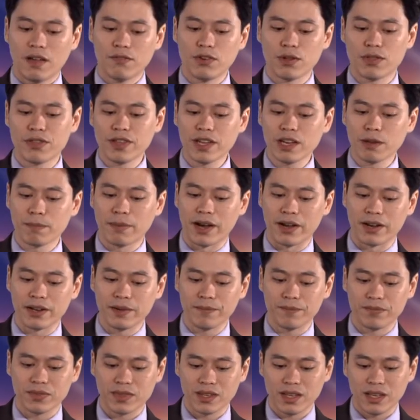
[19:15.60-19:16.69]
If you think about
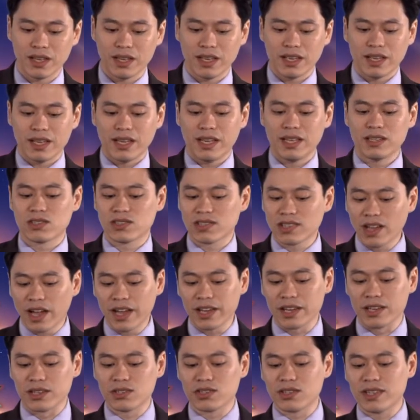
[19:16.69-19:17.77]
it, in
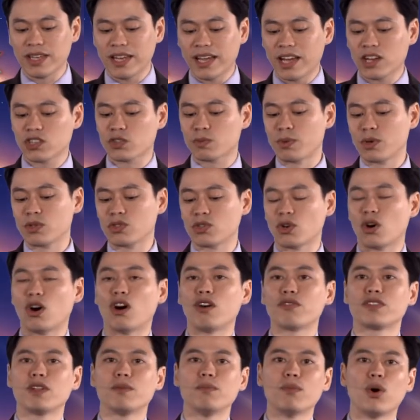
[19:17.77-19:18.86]
science, the experts are
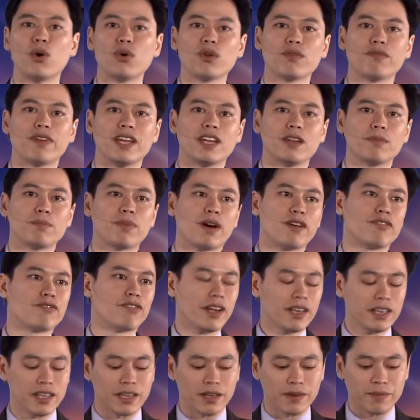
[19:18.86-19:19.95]
often motivated by
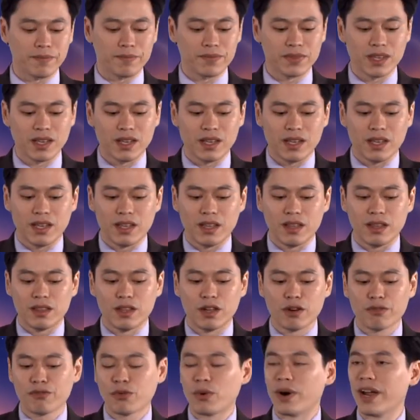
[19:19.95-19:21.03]
funding.
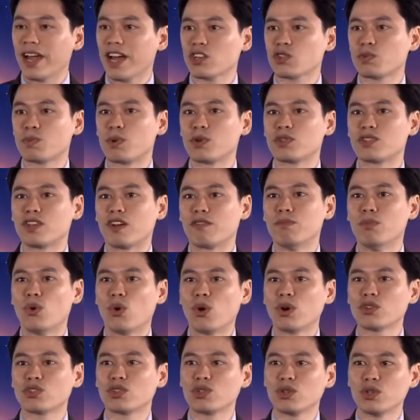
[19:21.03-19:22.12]
Therefore, experts have
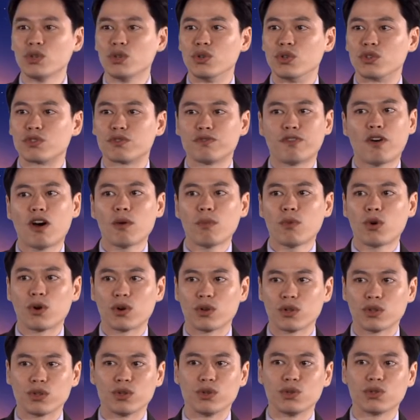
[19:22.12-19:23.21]
more to lose, far more
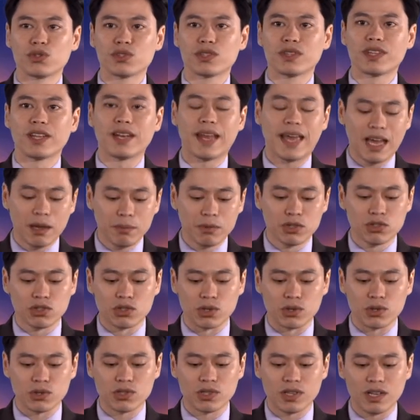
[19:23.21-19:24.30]
to lose, than
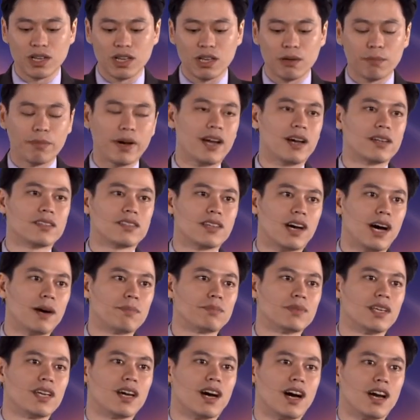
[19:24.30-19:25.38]
amateurs by
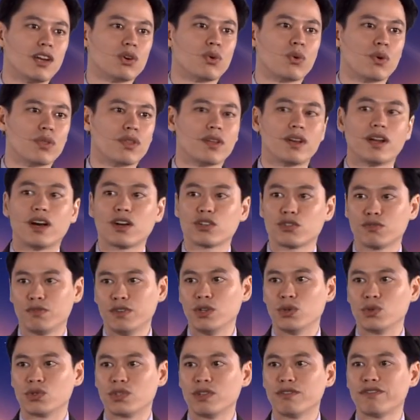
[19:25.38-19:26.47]
adopting unorthodox
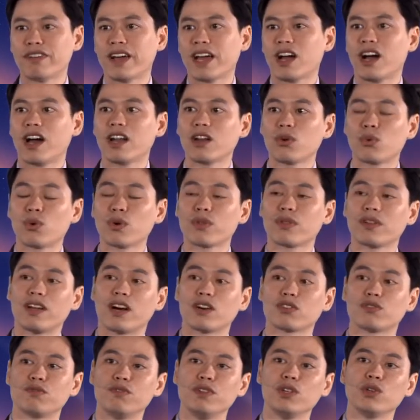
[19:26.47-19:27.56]
views. In fact,
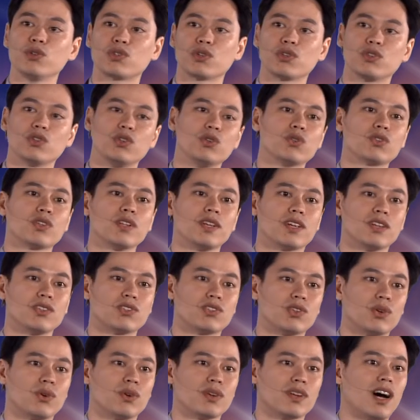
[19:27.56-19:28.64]
unorthodox views are usually
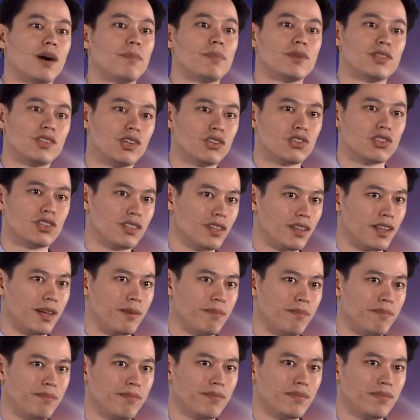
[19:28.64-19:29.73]
considered competition to them.